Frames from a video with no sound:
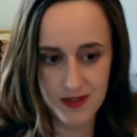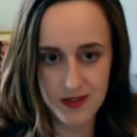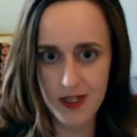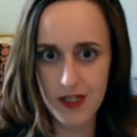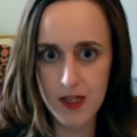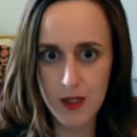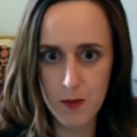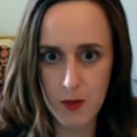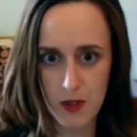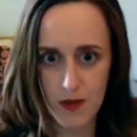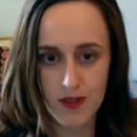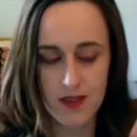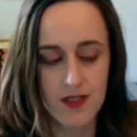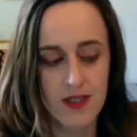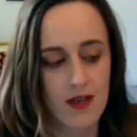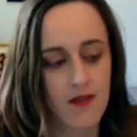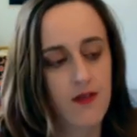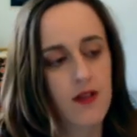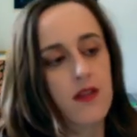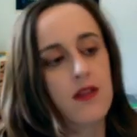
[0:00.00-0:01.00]
like the posts and
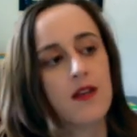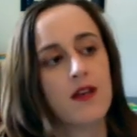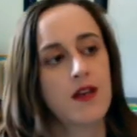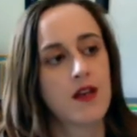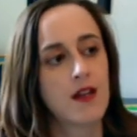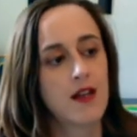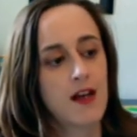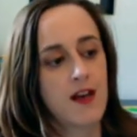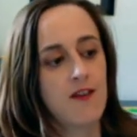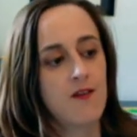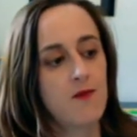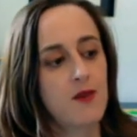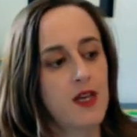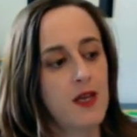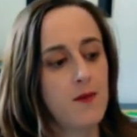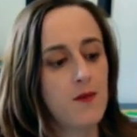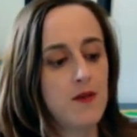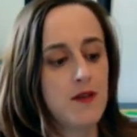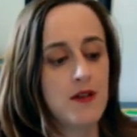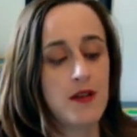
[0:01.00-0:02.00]
everything, a lot of
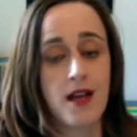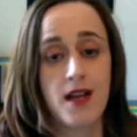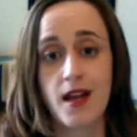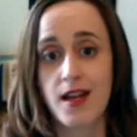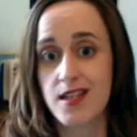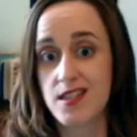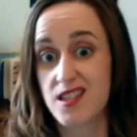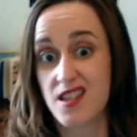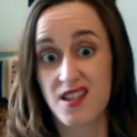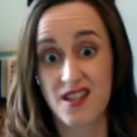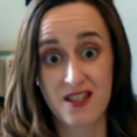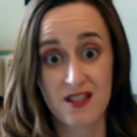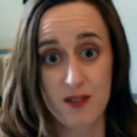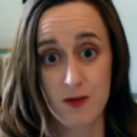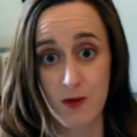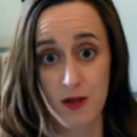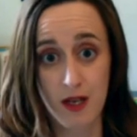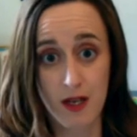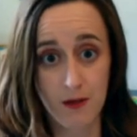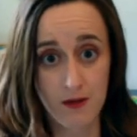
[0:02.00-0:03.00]
people, and I did this
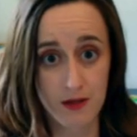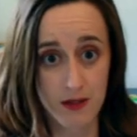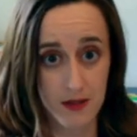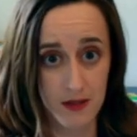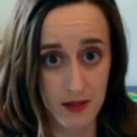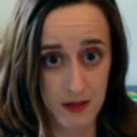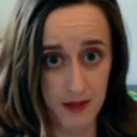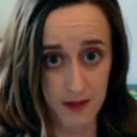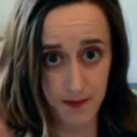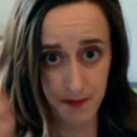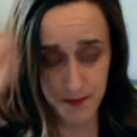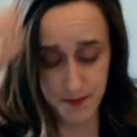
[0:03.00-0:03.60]
when I was,